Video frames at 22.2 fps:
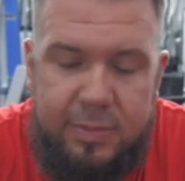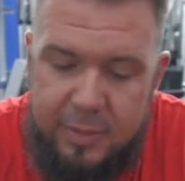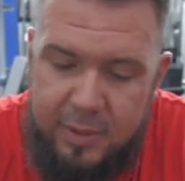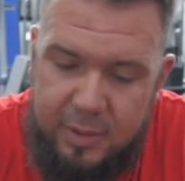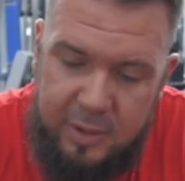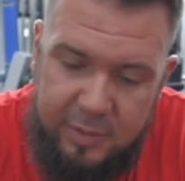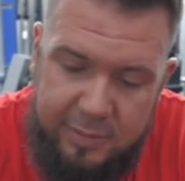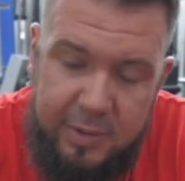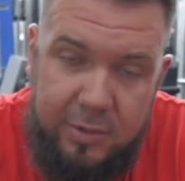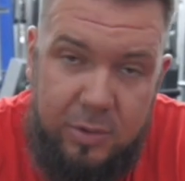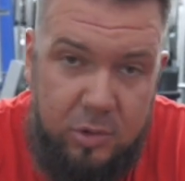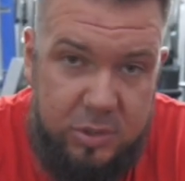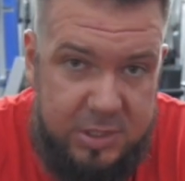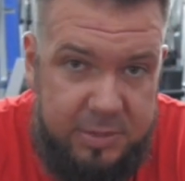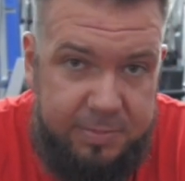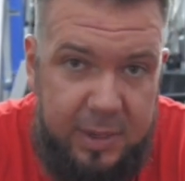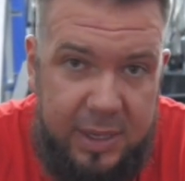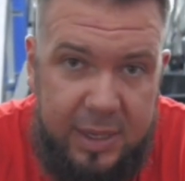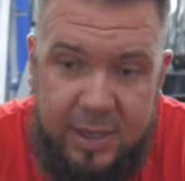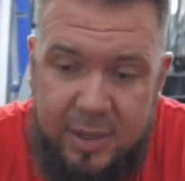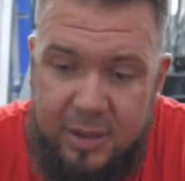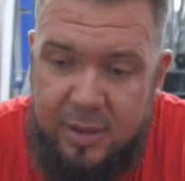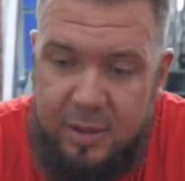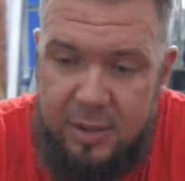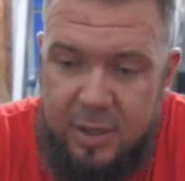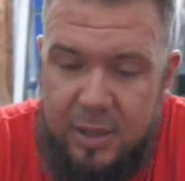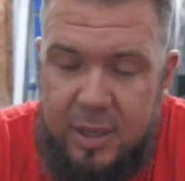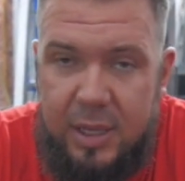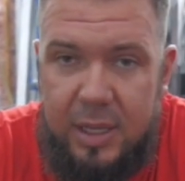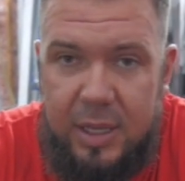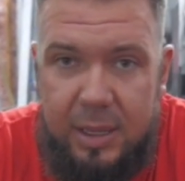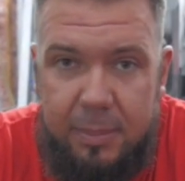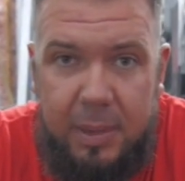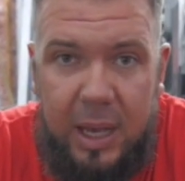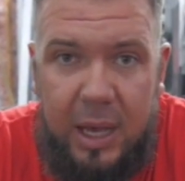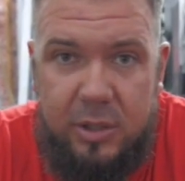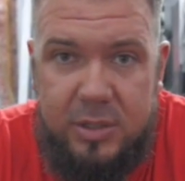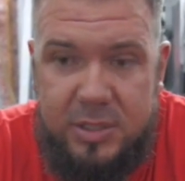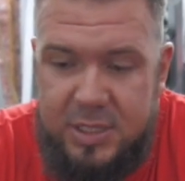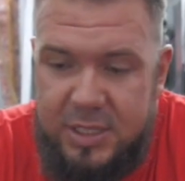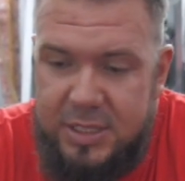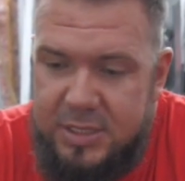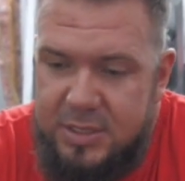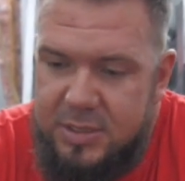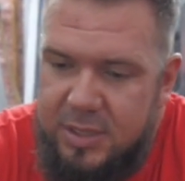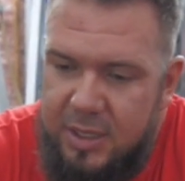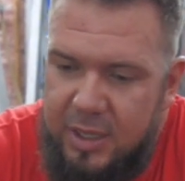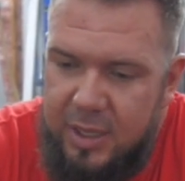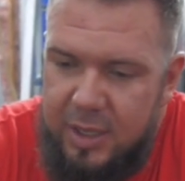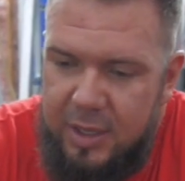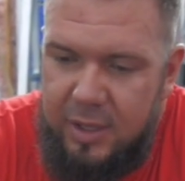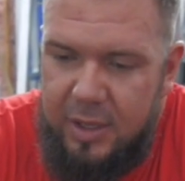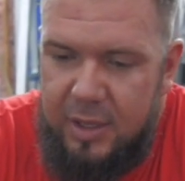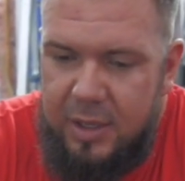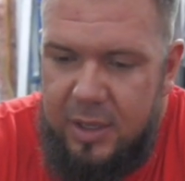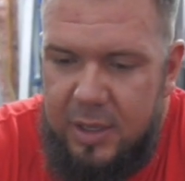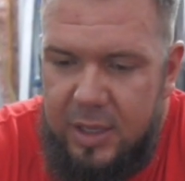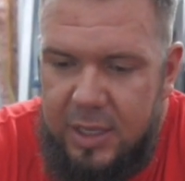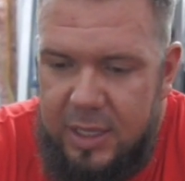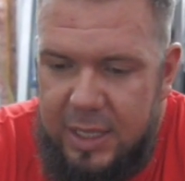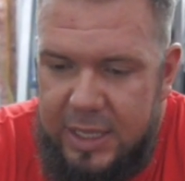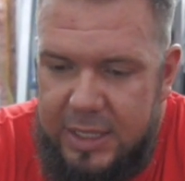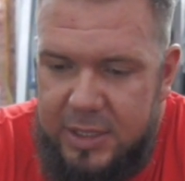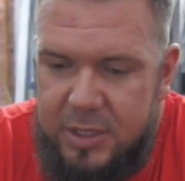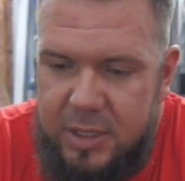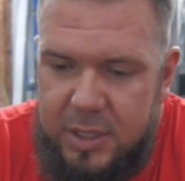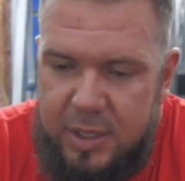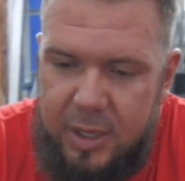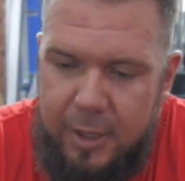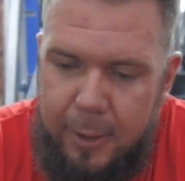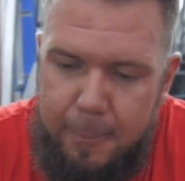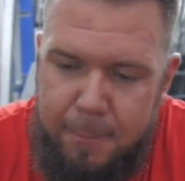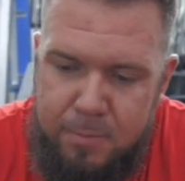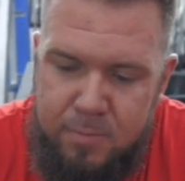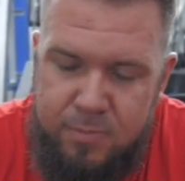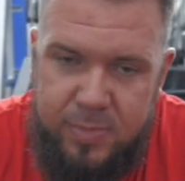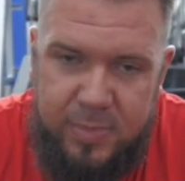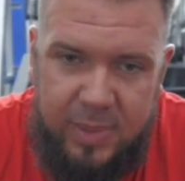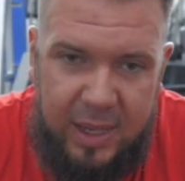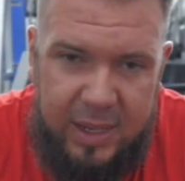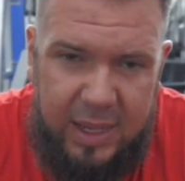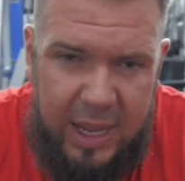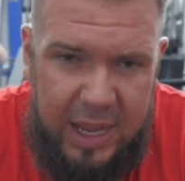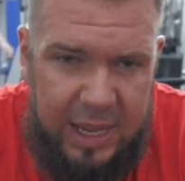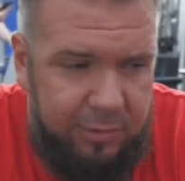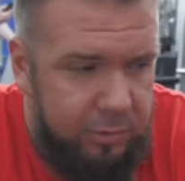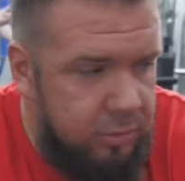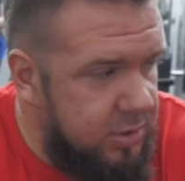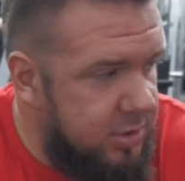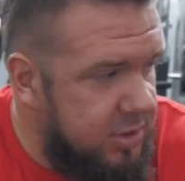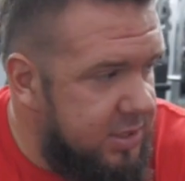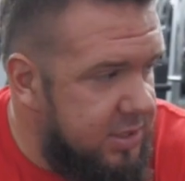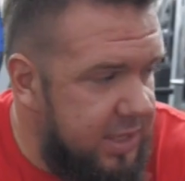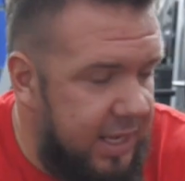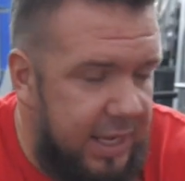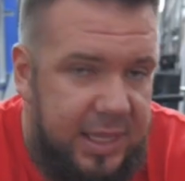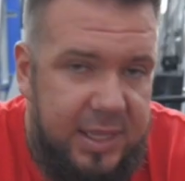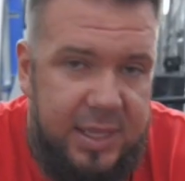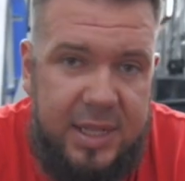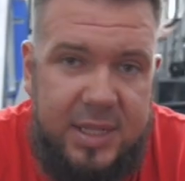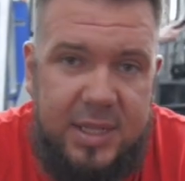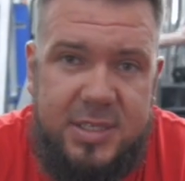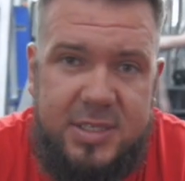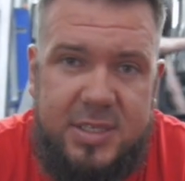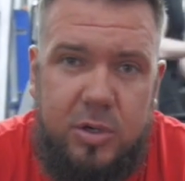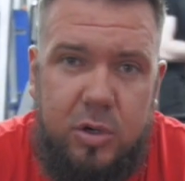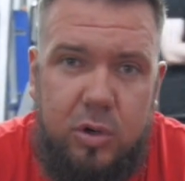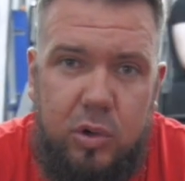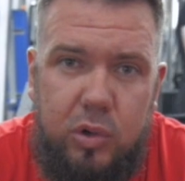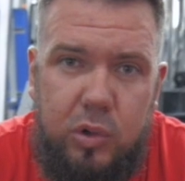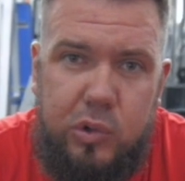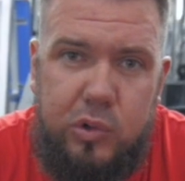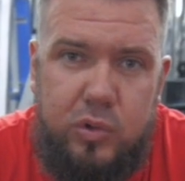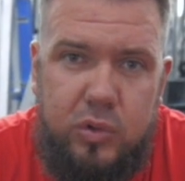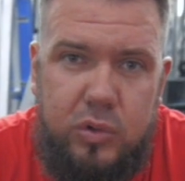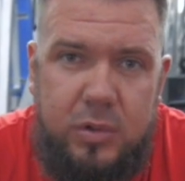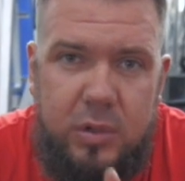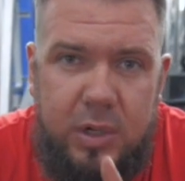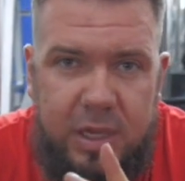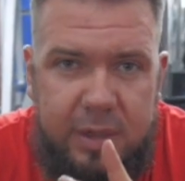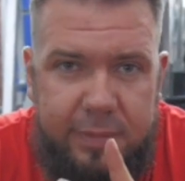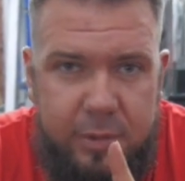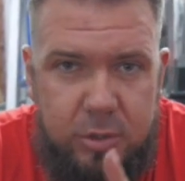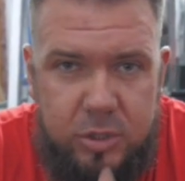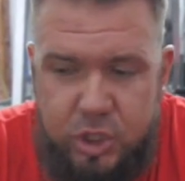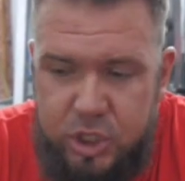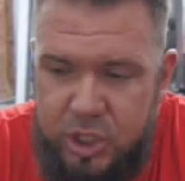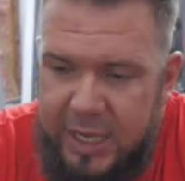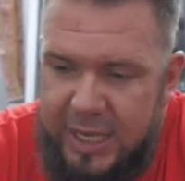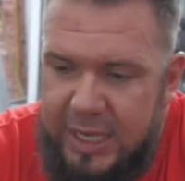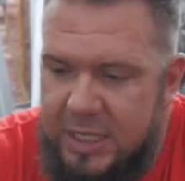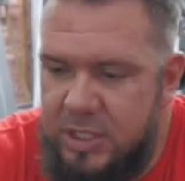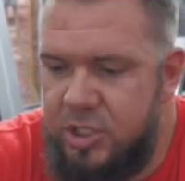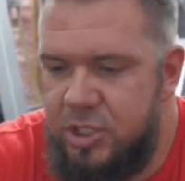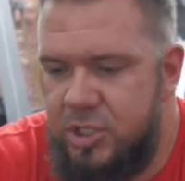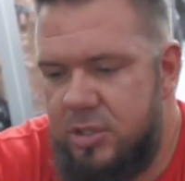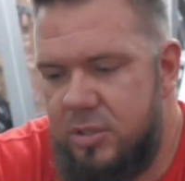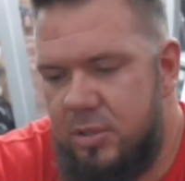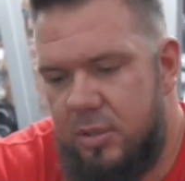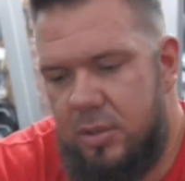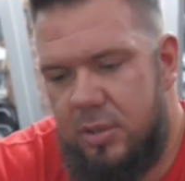we will speak about it later. I would say that it's cool if you change